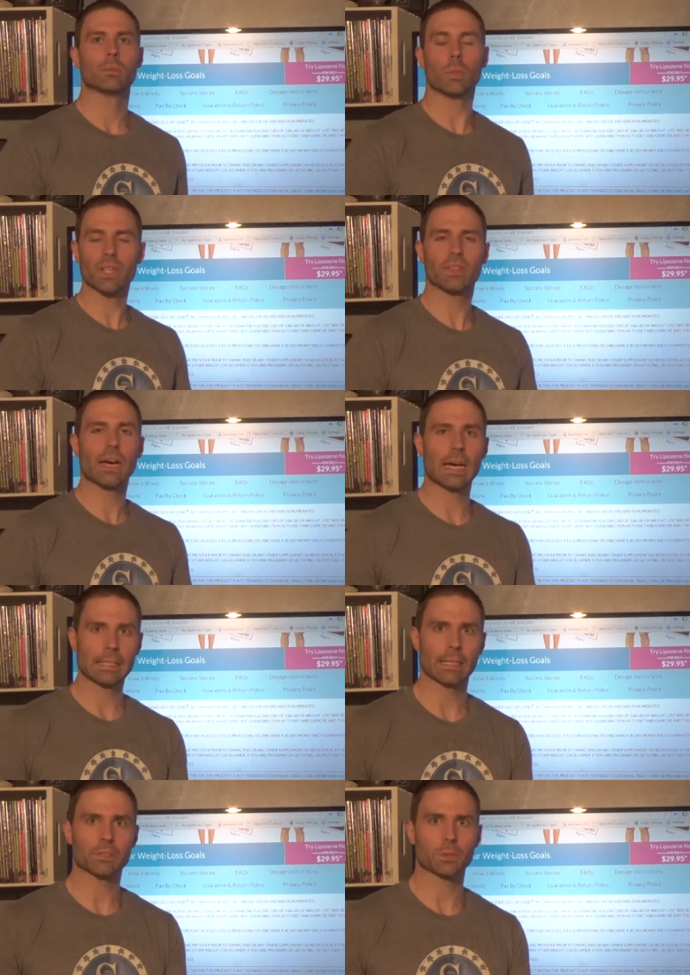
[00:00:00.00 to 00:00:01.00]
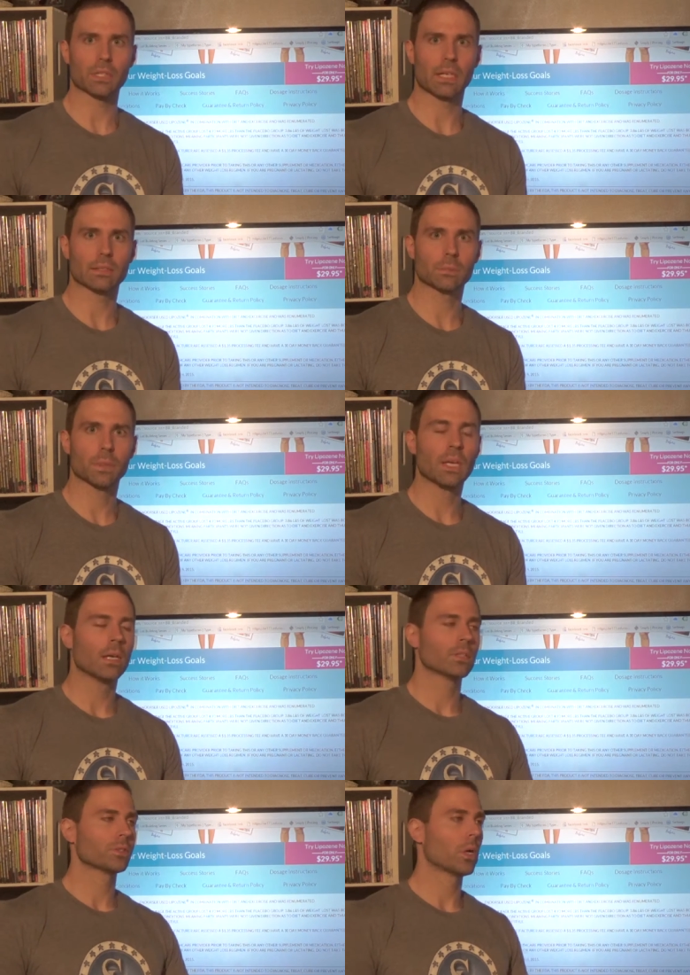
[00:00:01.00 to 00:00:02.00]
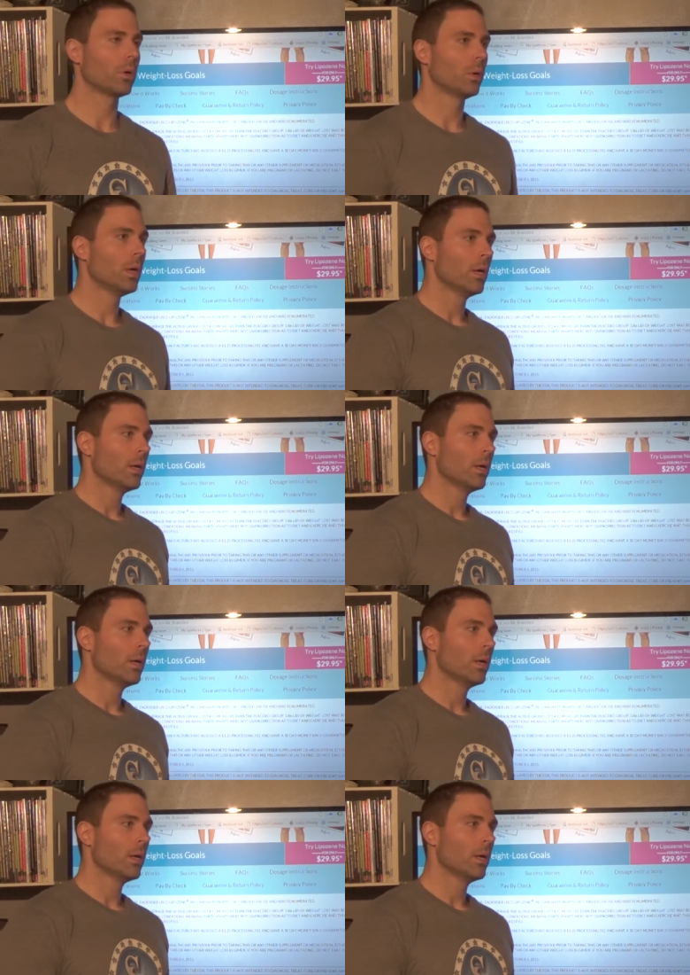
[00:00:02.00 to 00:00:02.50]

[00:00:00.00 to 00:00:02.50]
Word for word: with diet and exercise. So